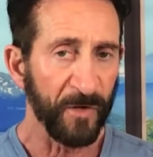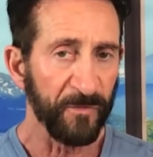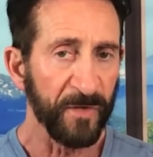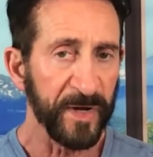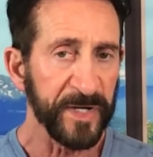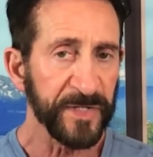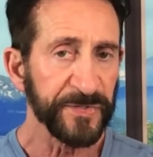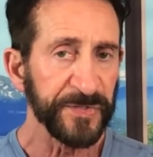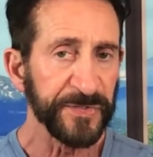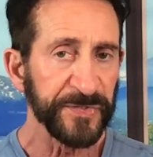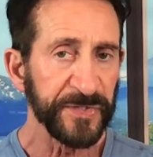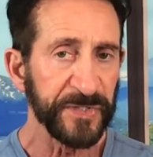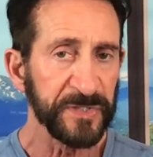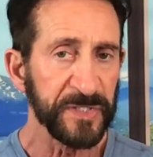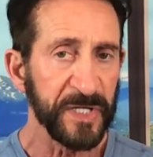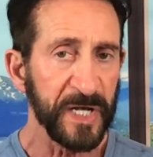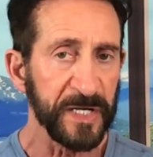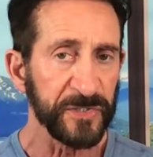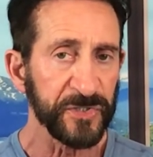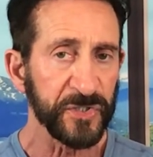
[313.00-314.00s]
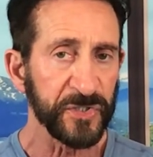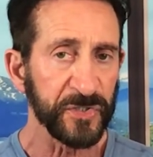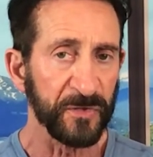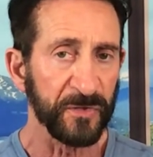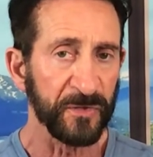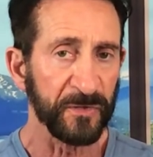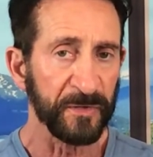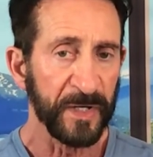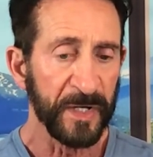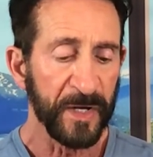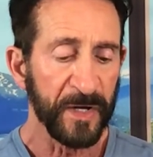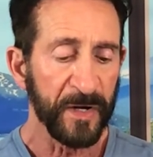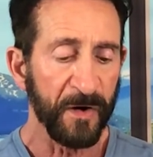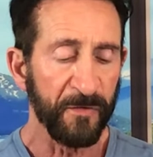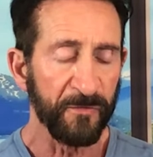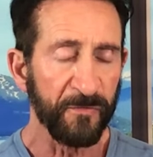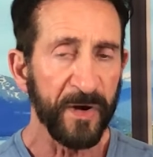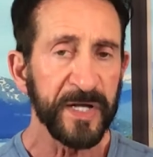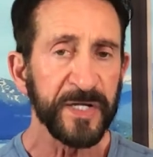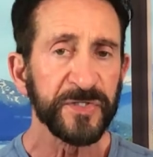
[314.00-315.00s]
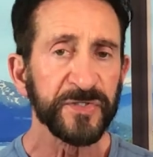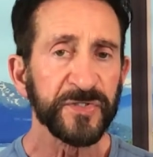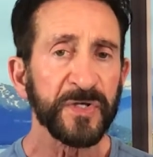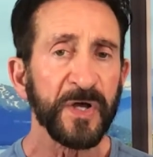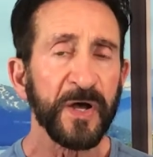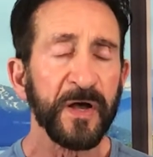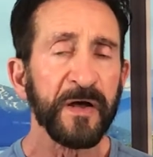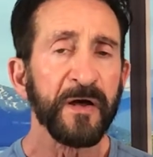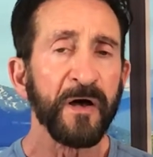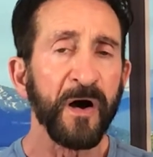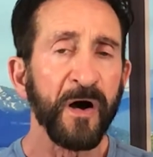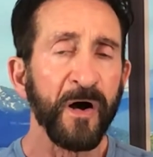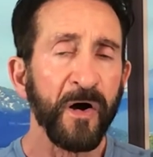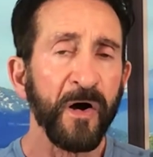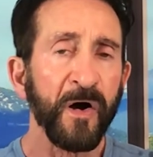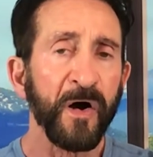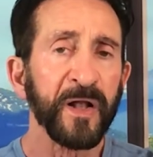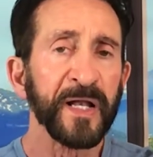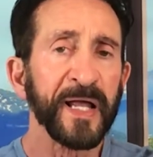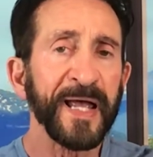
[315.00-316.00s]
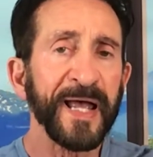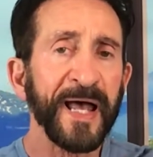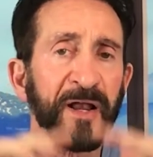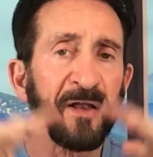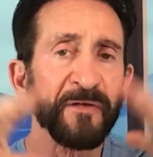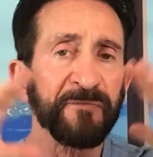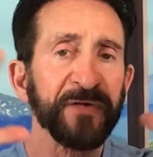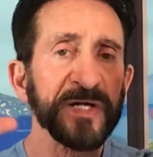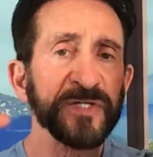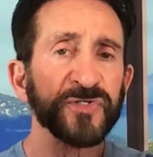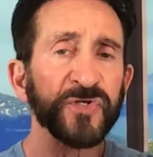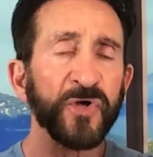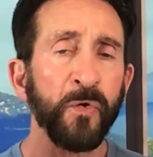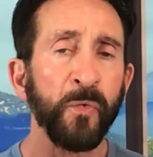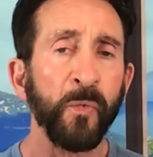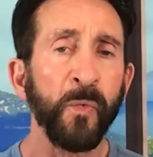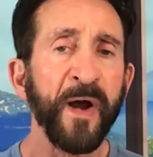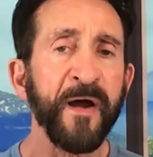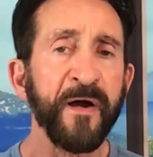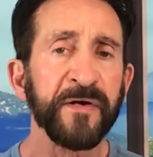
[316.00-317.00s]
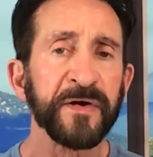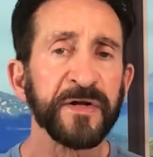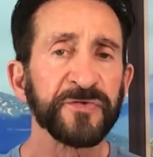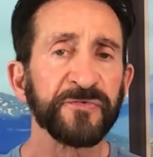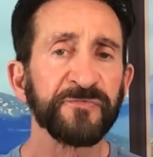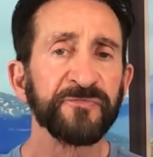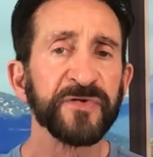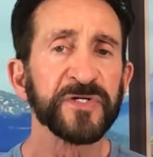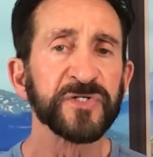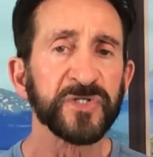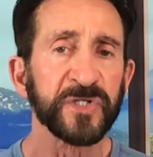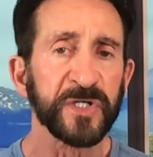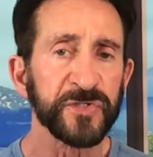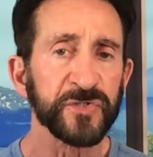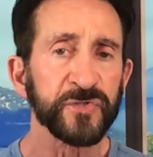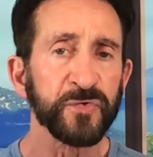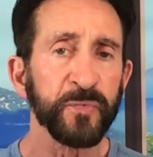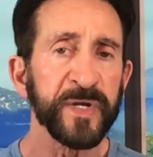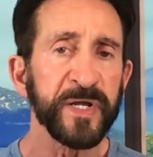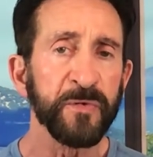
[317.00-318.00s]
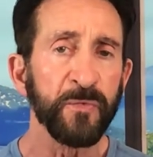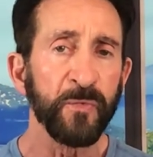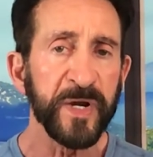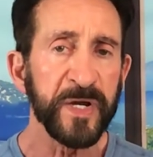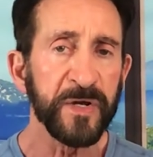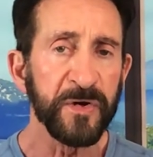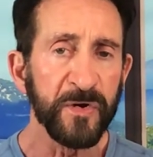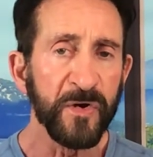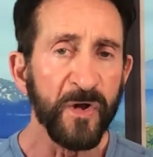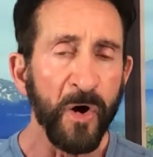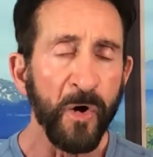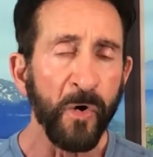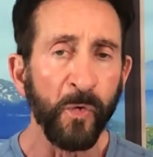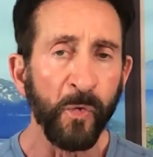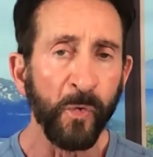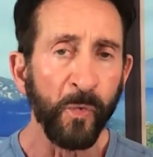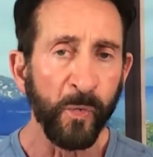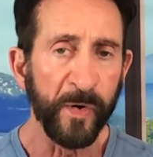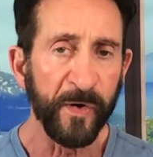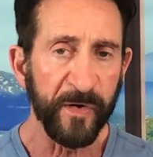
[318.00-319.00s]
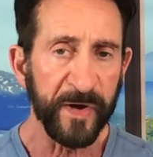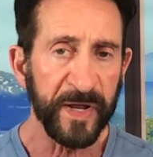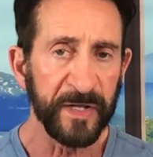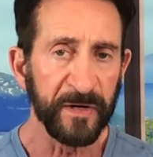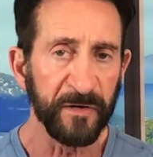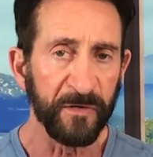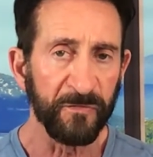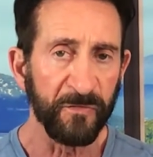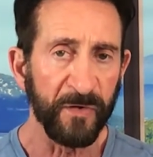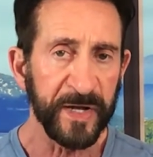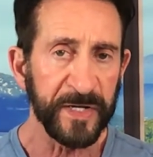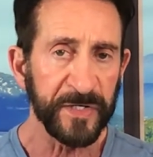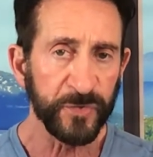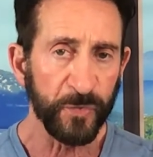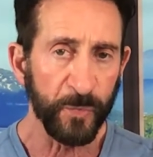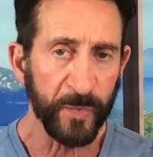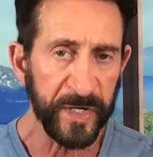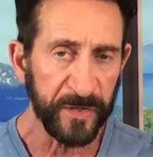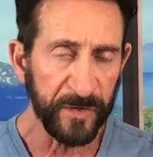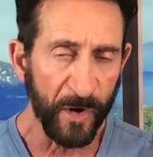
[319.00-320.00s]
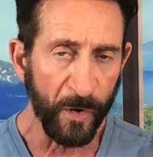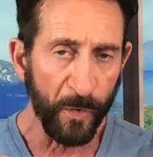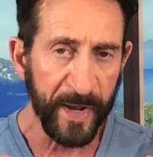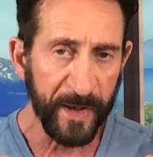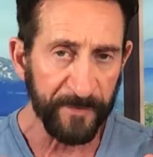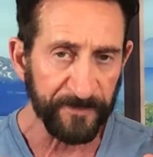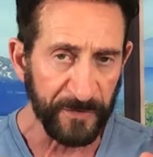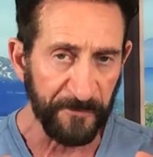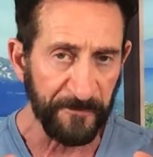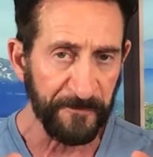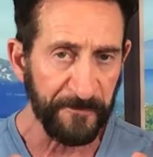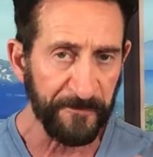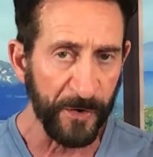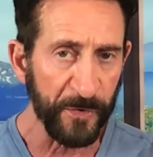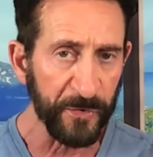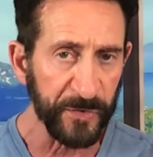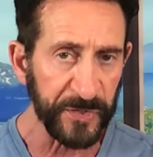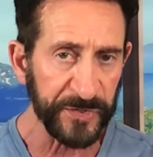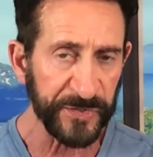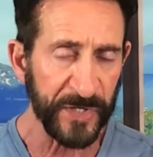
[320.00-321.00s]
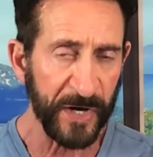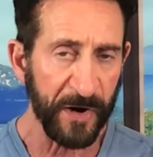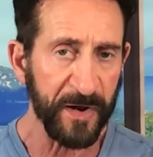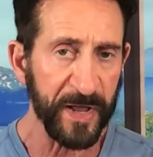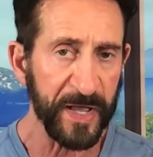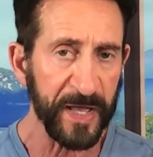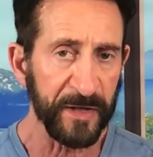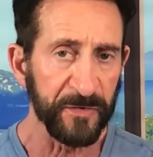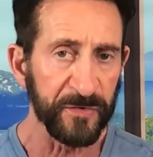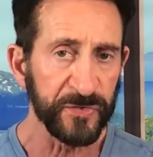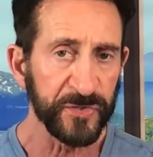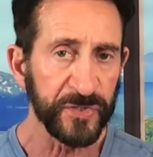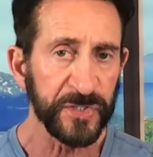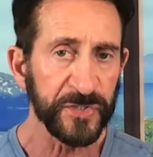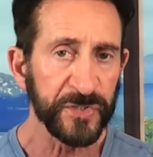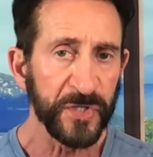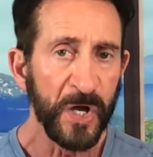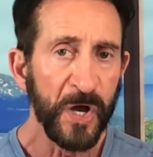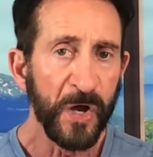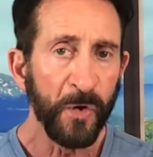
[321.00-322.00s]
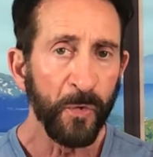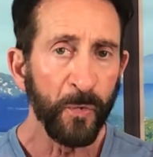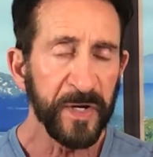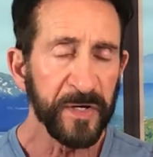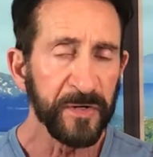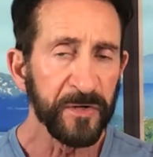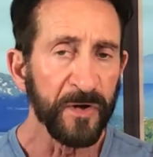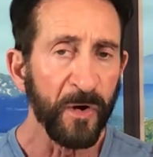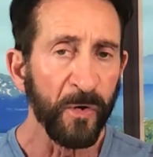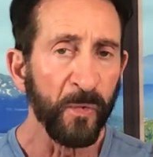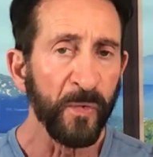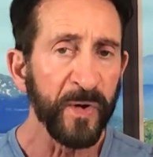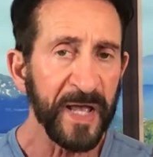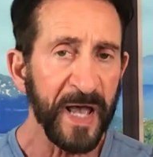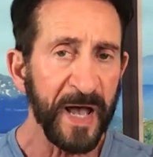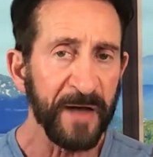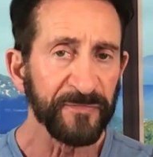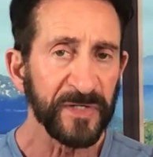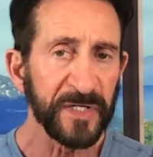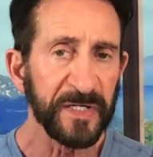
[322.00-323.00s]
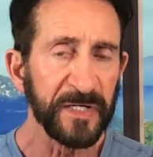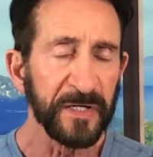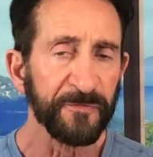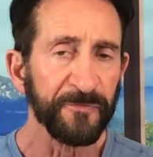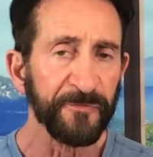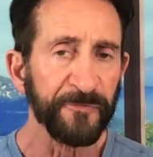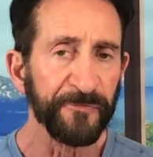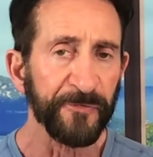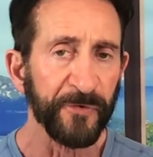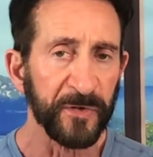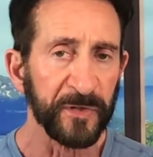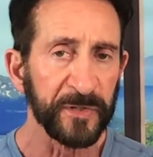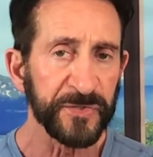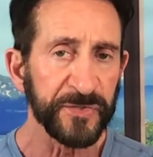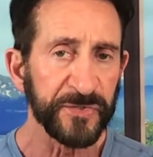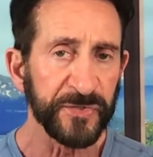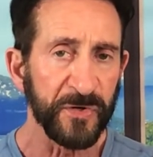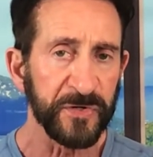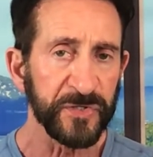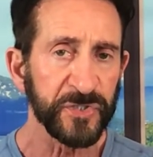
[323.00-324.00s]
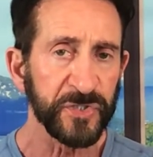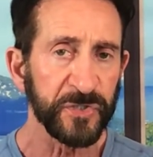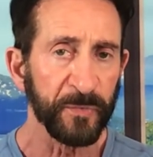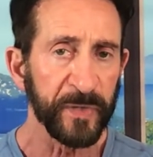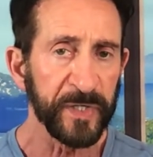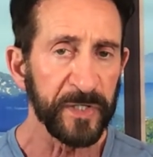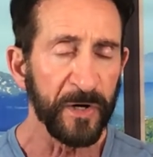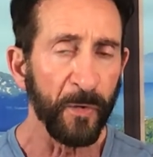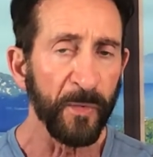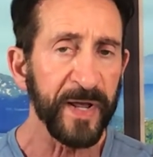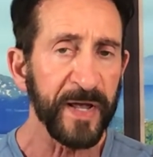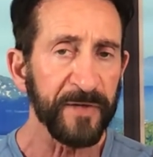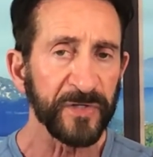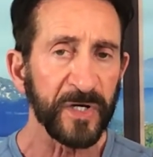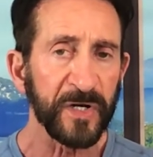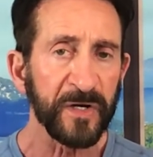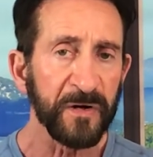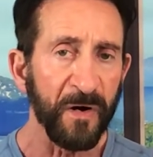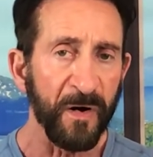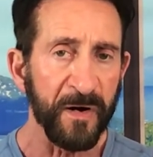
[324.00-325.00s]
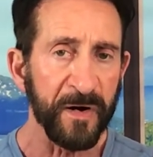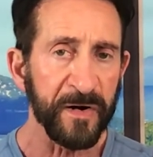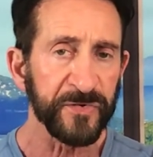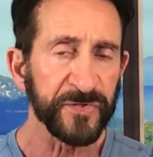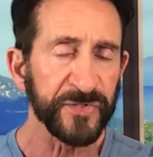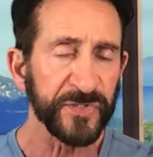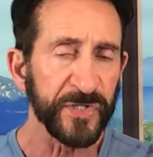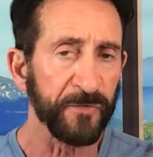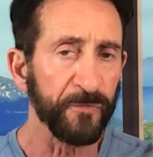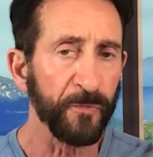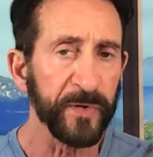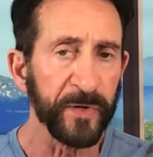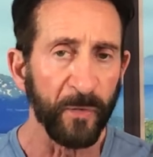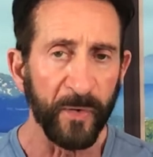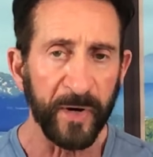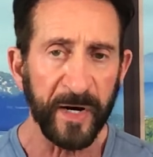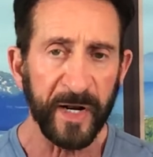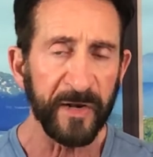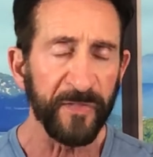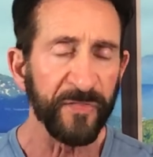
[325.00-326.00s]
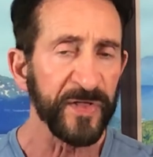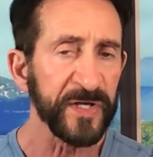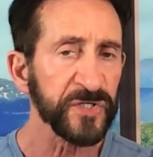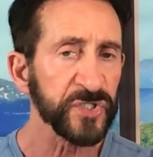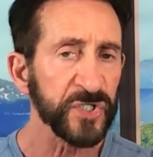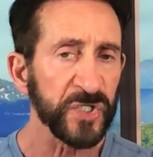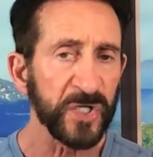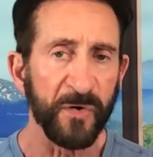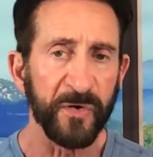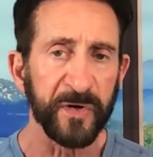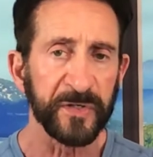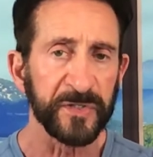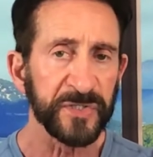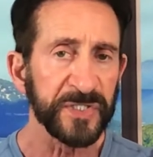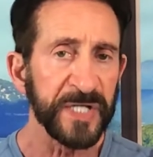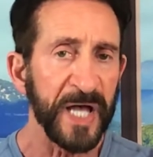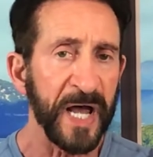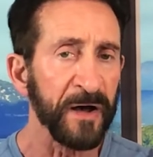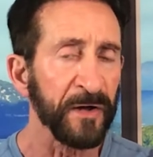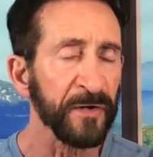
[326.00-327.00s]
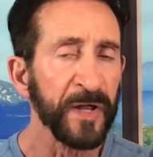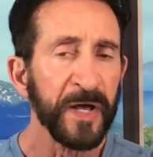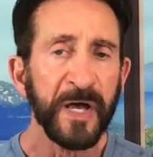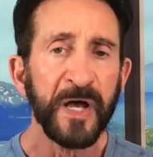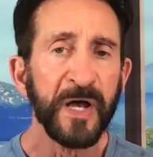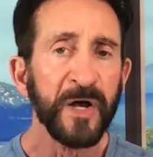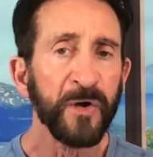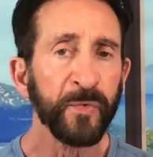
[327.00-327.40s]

A race is intentional. A race uh, elevates awareness, vigilance. We, we know we're in a race. We know we have to focus our energies. We know we have to give full exertion. We know we have to guard ourselves. We don't want anything slowing us down.